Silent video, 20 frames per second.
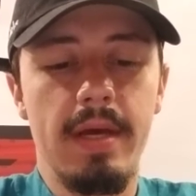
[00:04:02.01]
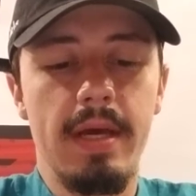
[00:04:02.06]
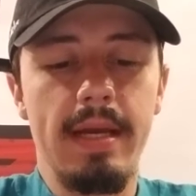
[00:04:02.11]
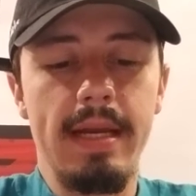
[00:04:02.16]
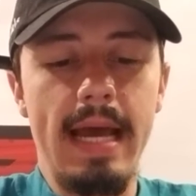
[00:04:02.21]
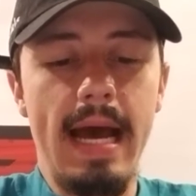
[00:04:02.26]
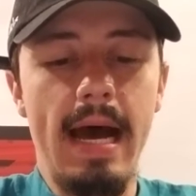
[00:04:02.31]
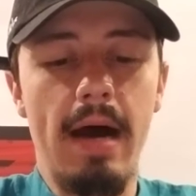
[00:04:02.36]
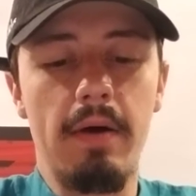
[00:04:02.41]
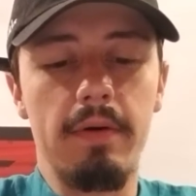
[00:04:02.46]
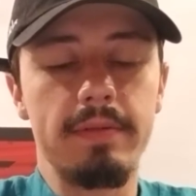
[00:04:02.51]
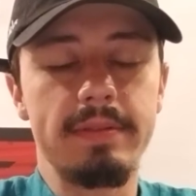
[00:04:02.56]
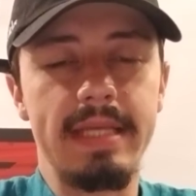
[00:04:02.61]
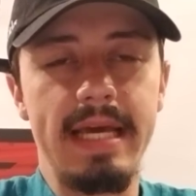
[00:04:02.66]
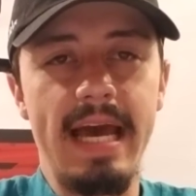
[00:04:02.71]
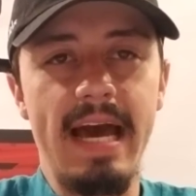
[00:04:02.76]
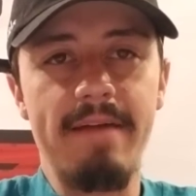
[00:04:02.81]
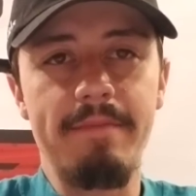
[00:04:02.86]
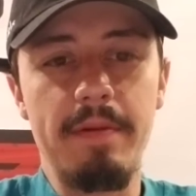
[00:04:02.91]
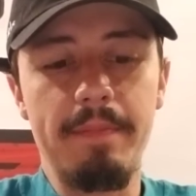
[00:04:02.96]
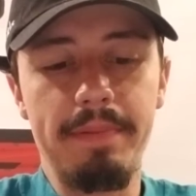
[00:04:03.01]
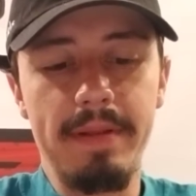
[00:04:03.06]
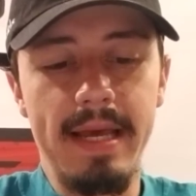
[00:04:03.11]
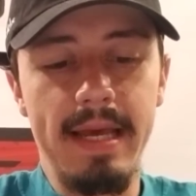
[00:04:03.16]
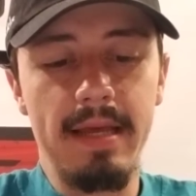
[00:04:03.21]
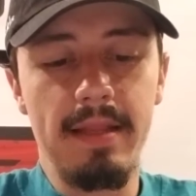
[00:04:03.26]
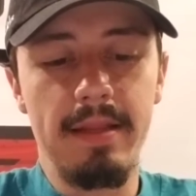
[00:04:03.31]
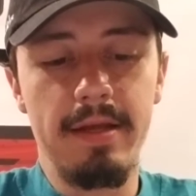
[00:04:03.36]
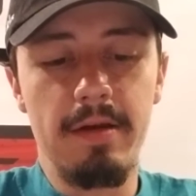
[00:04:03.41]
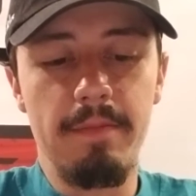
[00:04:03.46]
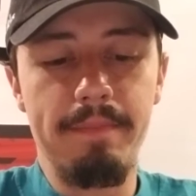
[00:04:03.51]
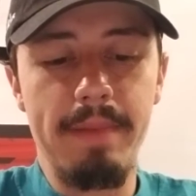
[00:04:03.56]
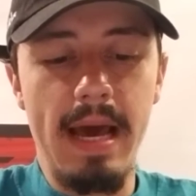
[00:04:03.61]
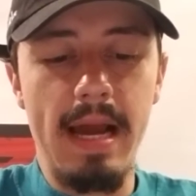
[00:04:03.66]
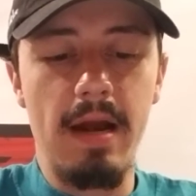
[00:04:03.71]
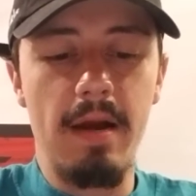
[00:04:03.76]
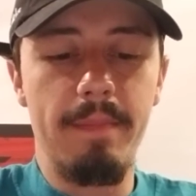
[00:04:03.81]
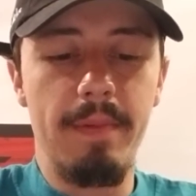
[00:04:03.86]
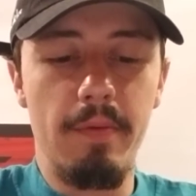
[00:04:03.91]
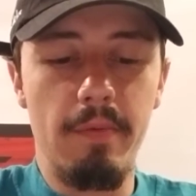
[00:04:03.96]
Now, they have been playing a little
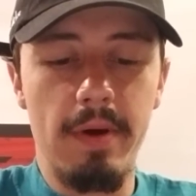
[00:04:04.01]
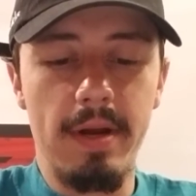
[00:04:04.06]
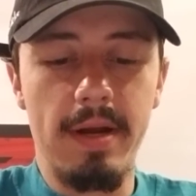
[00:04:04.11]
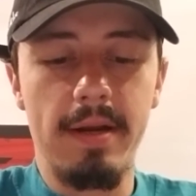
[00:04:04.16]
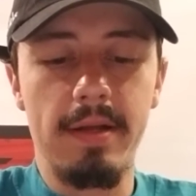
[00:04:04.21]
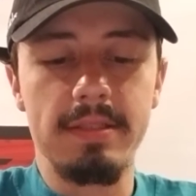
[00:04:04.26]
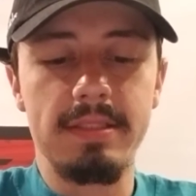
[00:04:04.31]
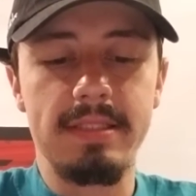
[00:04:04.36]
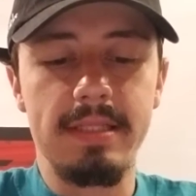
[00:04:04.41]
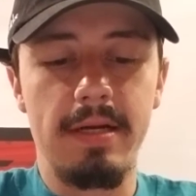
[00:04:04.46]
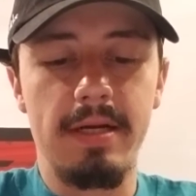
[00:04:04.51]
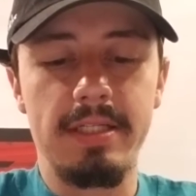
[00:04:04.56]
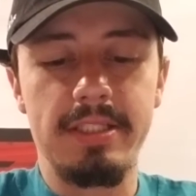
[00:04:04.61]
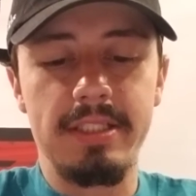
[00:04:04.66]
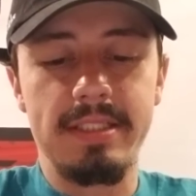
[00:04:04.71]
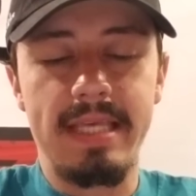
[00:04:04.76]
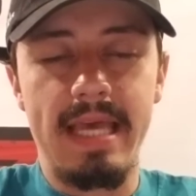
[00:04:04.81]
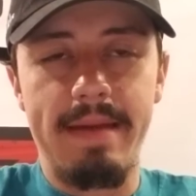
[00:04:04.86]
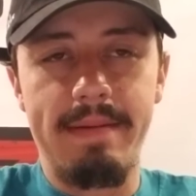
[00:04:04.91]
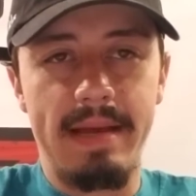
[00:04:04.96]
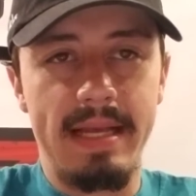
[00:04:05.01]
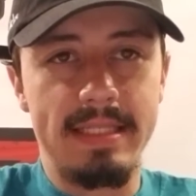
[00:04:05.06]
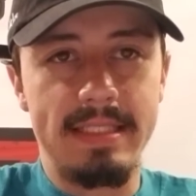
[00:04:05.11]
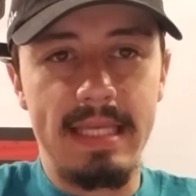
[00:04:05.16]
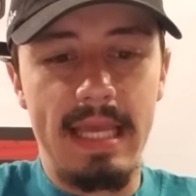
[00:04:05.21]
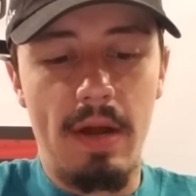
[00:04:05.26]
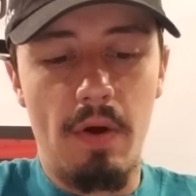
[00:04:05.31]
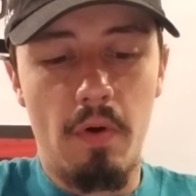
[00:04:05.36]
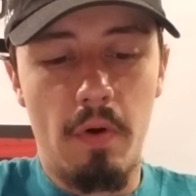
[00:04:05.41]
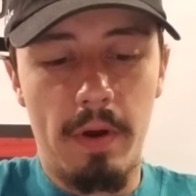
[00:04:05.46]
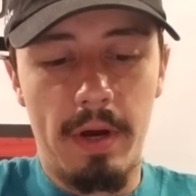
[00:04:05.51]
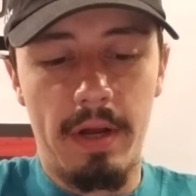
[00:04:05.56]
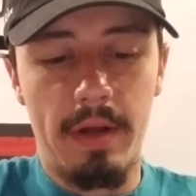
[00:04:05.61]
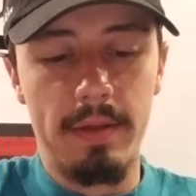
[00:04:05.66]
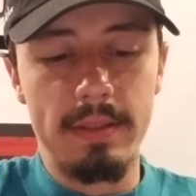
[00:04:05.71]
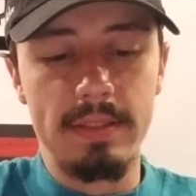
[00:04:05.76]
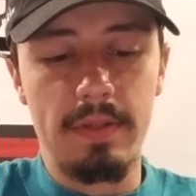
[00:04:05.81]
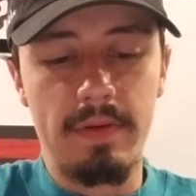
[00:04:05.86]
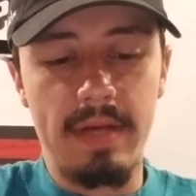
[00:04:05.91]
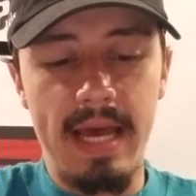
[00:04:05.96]
better, but one of those series just came against the
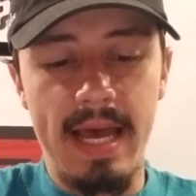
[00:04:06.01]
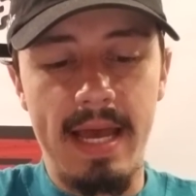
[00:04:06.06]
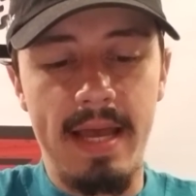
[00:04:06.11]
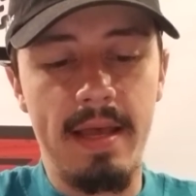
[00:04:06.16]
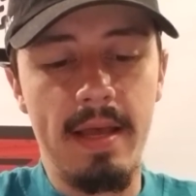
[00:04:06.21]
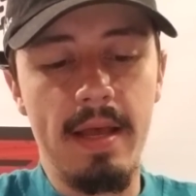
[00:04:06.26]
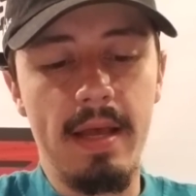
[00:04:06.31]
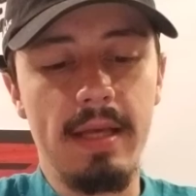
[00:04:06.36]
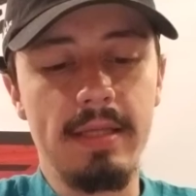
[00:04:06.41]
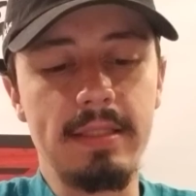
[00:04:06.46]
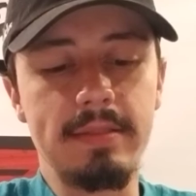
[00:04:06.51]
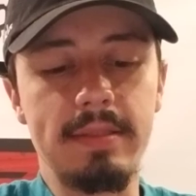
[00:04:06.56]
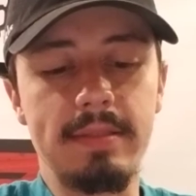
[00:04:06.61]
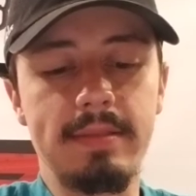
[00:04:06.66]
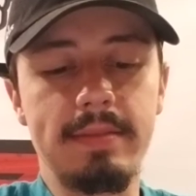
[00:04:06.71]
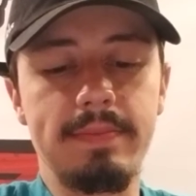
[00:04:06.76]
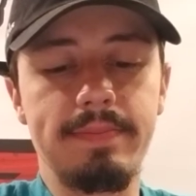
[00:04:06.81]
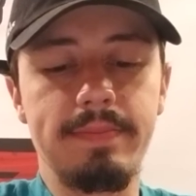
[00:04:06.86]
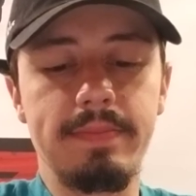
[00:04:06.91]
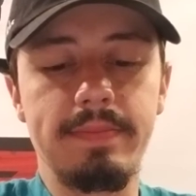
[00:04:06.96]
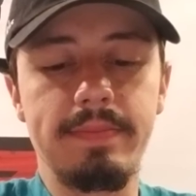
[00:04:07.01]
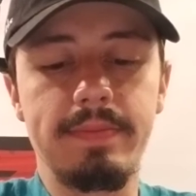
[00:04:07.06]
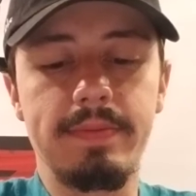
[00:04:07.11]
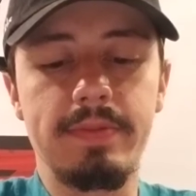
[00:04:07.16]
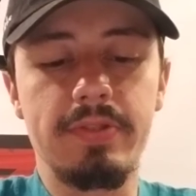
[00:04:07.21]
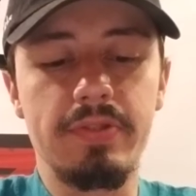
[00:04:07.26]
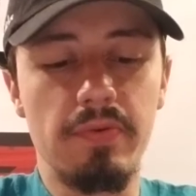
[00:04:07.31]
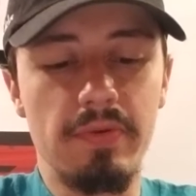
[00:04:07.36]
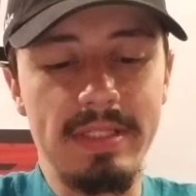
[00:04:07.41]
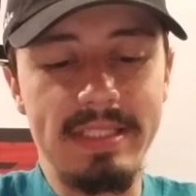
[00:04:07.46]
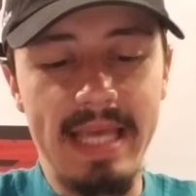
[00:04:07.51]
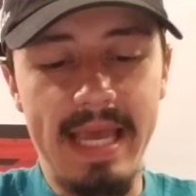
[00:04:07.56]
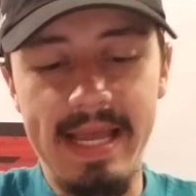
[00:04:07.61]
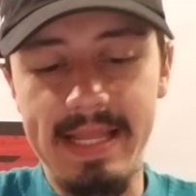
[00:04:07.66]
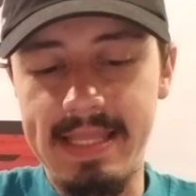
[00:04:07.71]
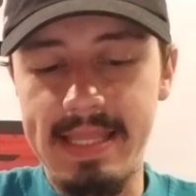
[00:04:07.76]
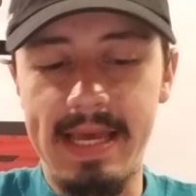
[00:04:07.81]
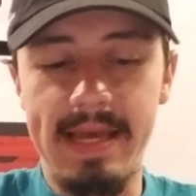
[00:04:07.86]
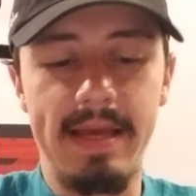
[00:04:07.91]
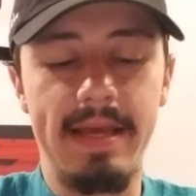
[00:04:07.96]
Orioles, okay? As soon as they
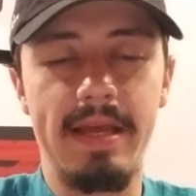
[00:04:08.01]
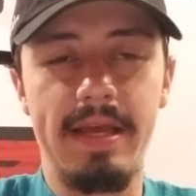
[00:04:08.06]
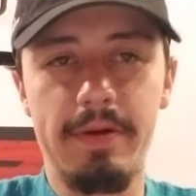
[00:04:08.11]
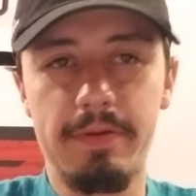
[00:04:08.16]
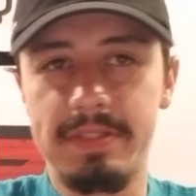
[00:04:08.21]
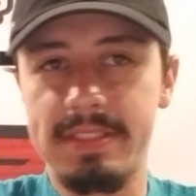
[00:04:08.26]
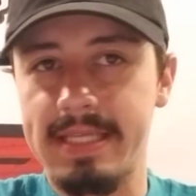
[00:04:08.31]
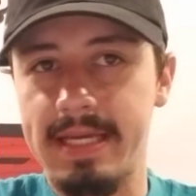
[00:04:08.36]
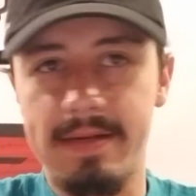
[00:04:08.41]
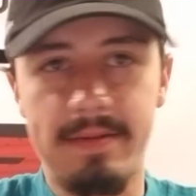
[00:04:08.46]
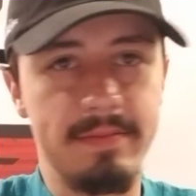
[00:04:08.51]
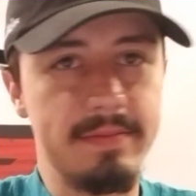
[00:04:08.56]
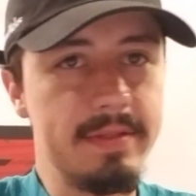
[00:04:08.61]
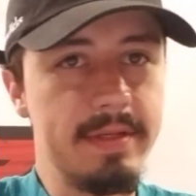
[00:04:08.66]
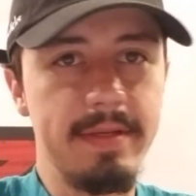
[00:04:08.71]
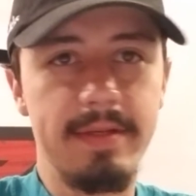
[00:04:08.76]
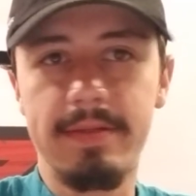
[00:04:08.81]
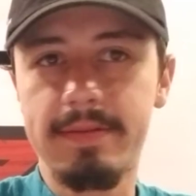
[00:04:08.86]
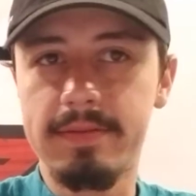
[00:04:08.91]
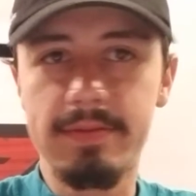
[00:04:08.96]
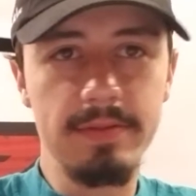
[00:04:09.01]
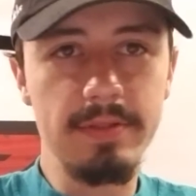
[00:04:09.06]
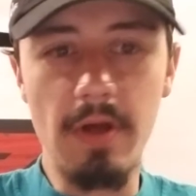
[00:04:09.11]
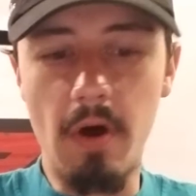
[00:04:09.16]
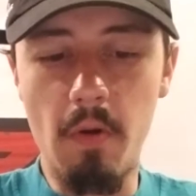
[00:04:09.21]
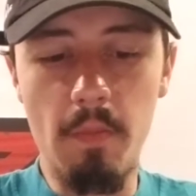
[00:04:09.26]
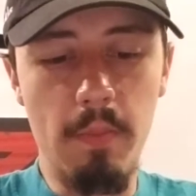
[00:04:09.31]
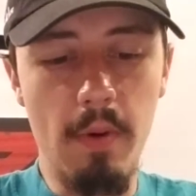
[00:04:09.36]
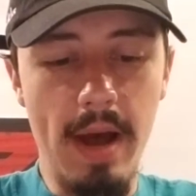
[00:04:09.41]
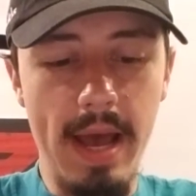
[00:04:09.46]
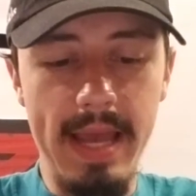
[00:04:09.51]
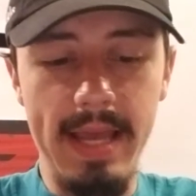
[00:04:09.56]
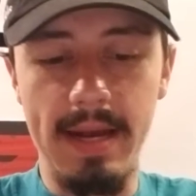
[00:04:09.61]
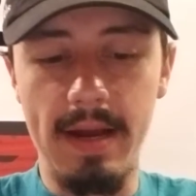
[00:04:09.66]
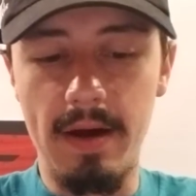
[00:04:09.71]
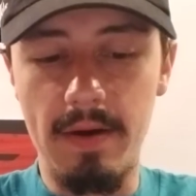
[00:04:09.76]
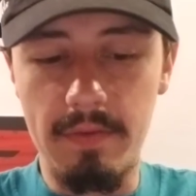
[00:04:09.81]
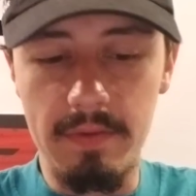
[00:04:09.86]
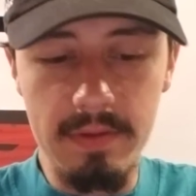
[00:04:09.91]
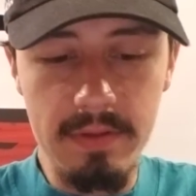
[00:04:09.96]
hit the Houston, no
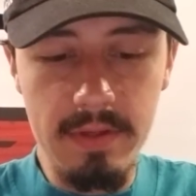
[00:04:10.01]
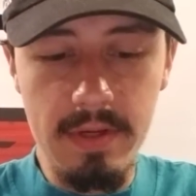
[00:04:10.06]
bueno.